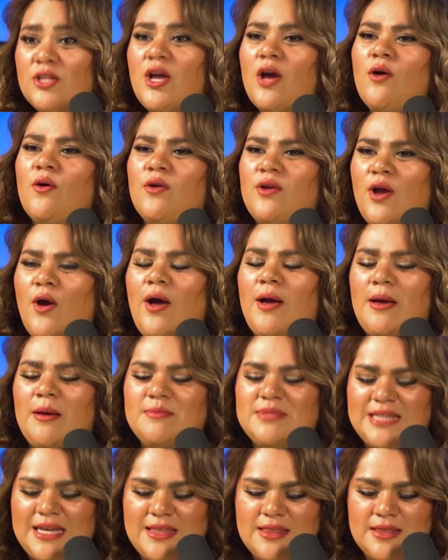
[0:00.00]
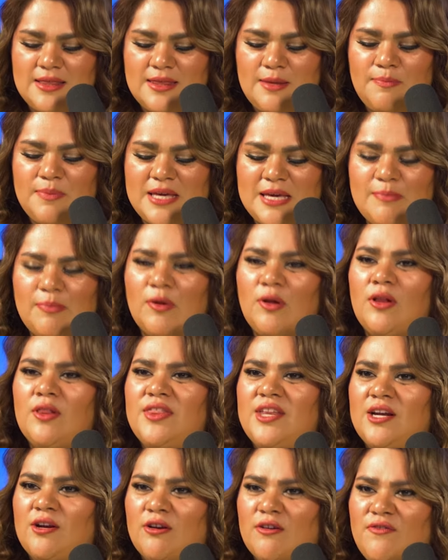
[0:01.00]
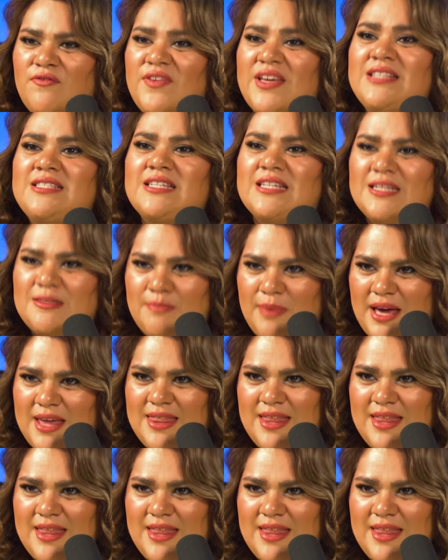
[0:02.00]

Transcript: no, ha no. I, am saying the oh, people the that listeners. are offended by